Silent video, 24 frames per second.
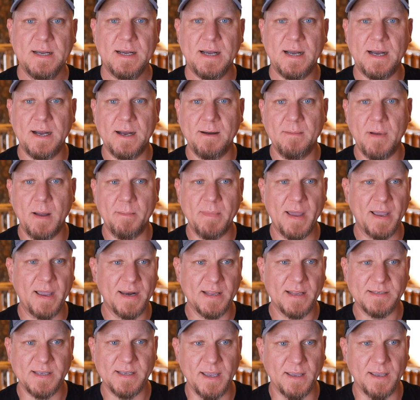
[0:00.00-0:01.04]
I'm not
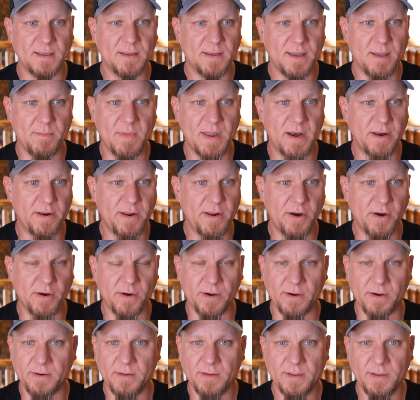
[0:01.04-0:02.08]
going to take a minute here
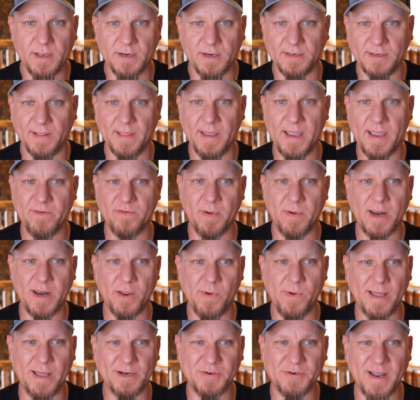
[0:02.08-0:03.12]
and delay everybody
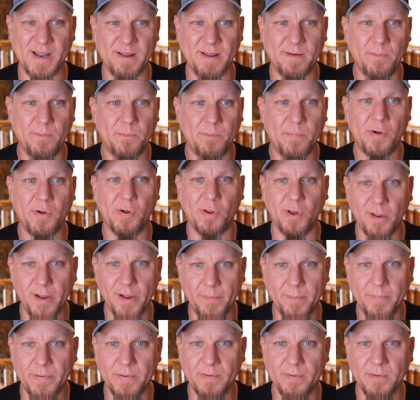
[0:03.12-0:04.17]
while I try to pull
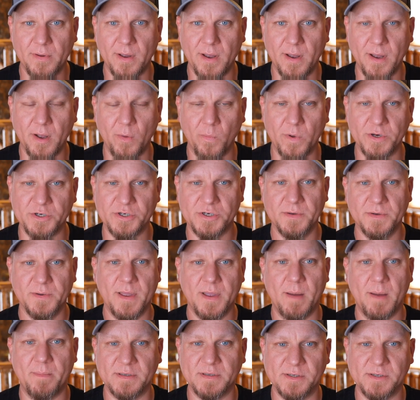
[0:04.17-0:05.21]
up which
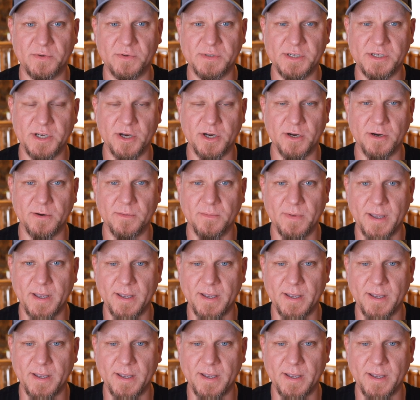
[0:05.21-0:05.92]
episodes here.